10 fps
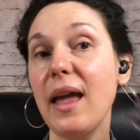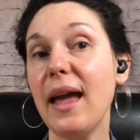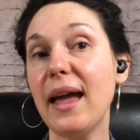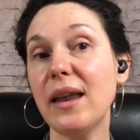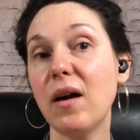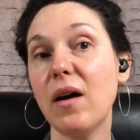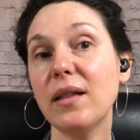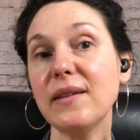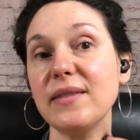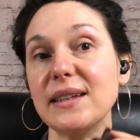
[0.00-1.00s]
And all
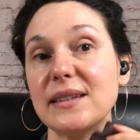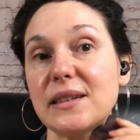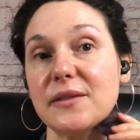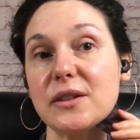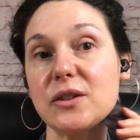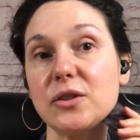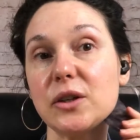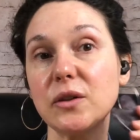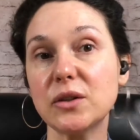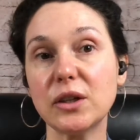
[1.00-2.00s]
of these different
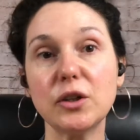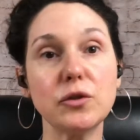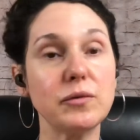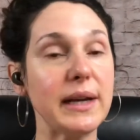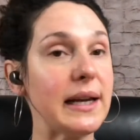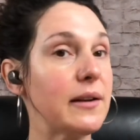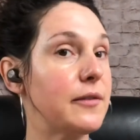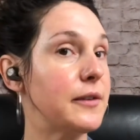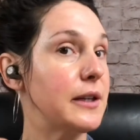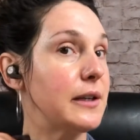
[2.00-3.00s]
strokes are great
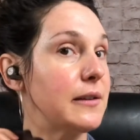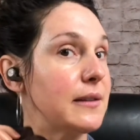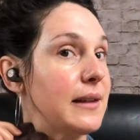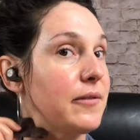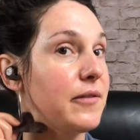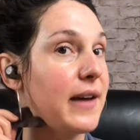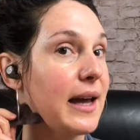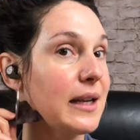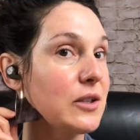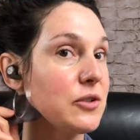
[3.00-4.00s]
for
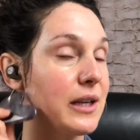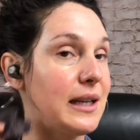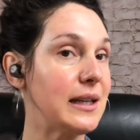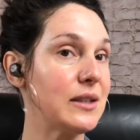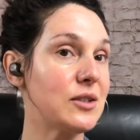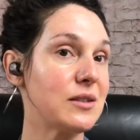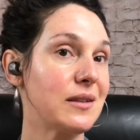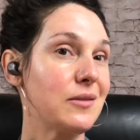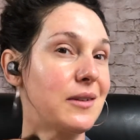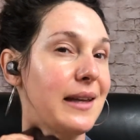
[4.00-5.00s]
lymphatic drainage
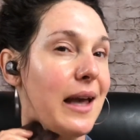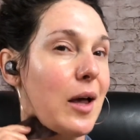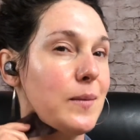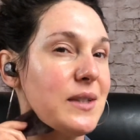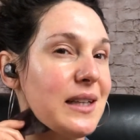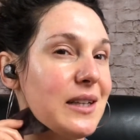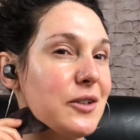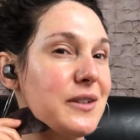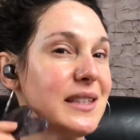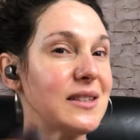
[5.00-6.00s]
and really help to
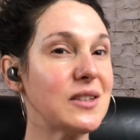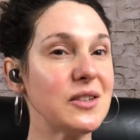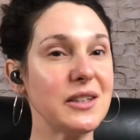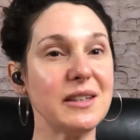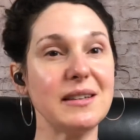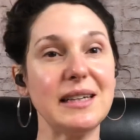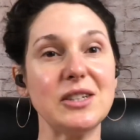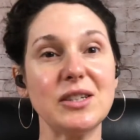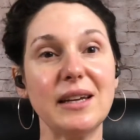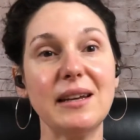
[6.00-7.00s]
increase the
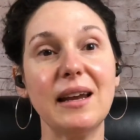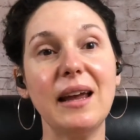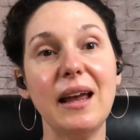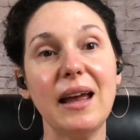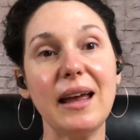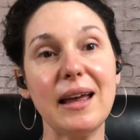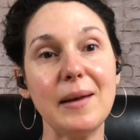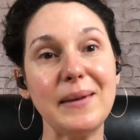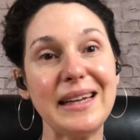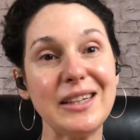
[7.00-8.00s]
circulation
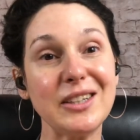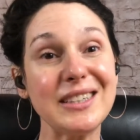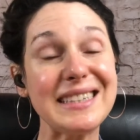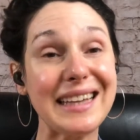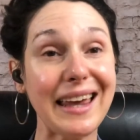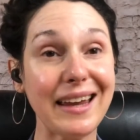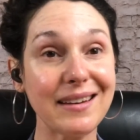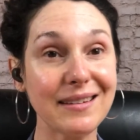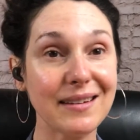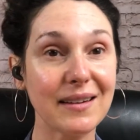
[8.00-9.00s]
in your skin.
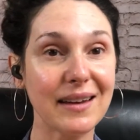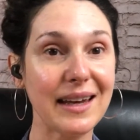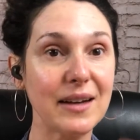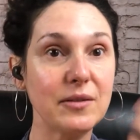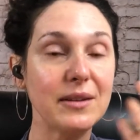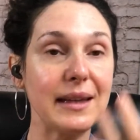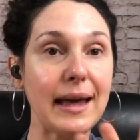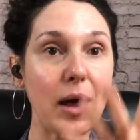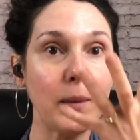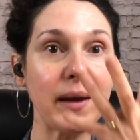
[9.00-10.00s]
Okay, to really
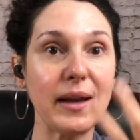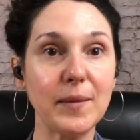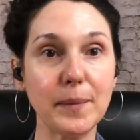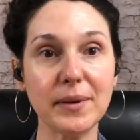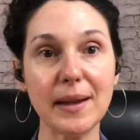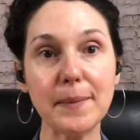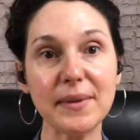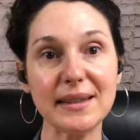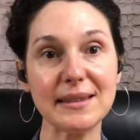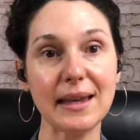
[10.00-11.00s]
help kind of plump
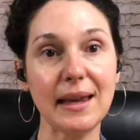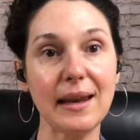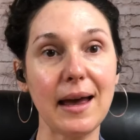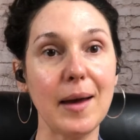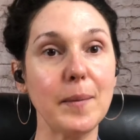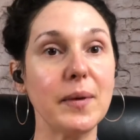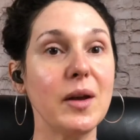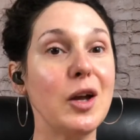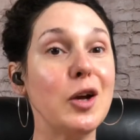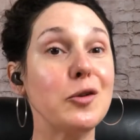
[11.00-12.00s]
the skin up,
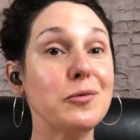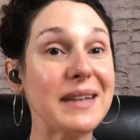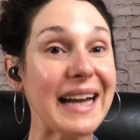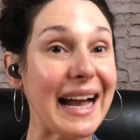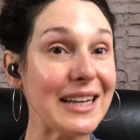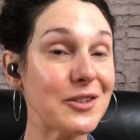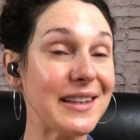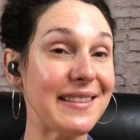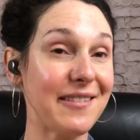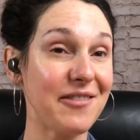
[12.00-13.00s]

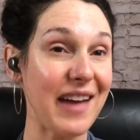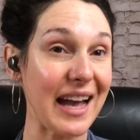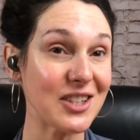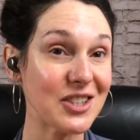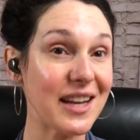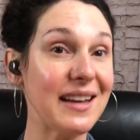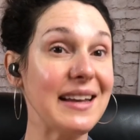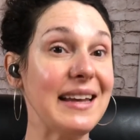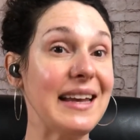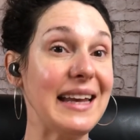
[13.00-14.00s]
rehydrate the fascia
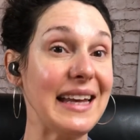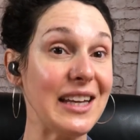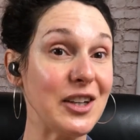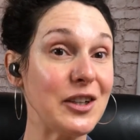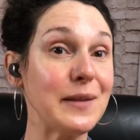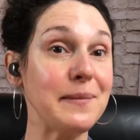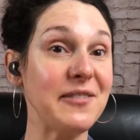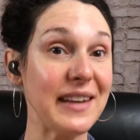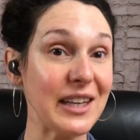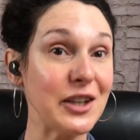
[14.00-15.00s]
in
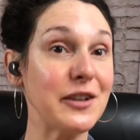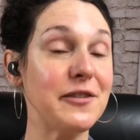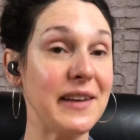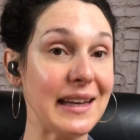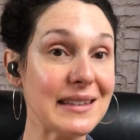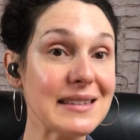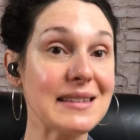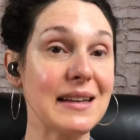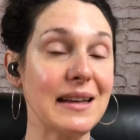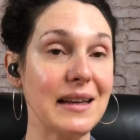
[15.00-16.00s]
your
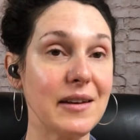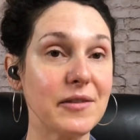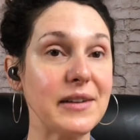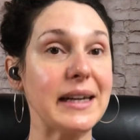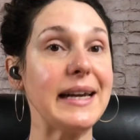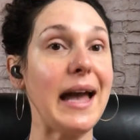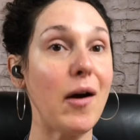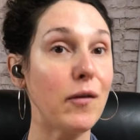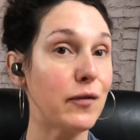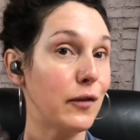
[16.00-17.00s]
face. Very
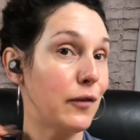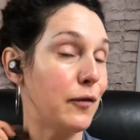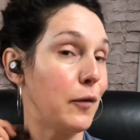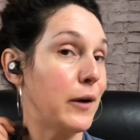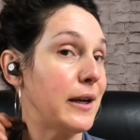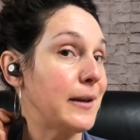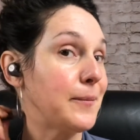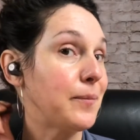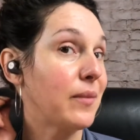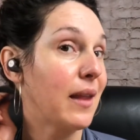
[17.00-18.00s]
helpful for
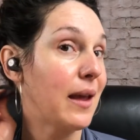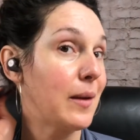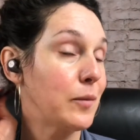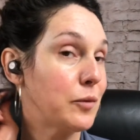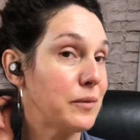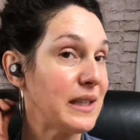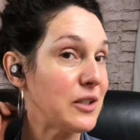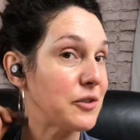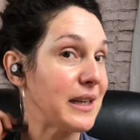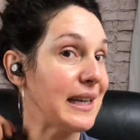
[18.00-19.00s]

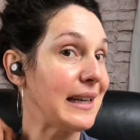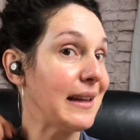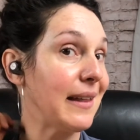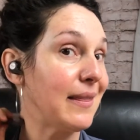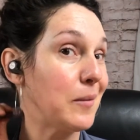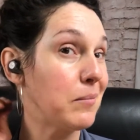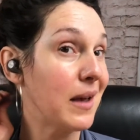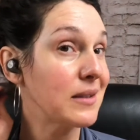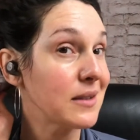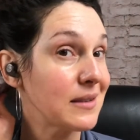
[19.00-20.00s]
retraining the
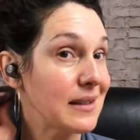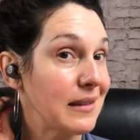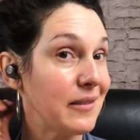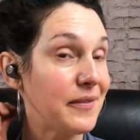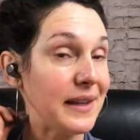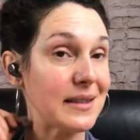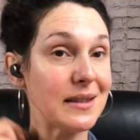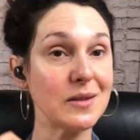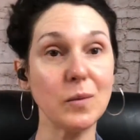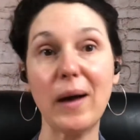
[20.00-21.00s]
muscles in the face
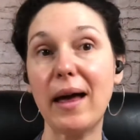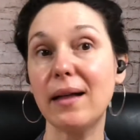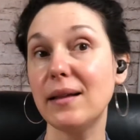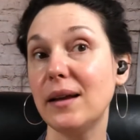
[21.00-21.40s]
as well,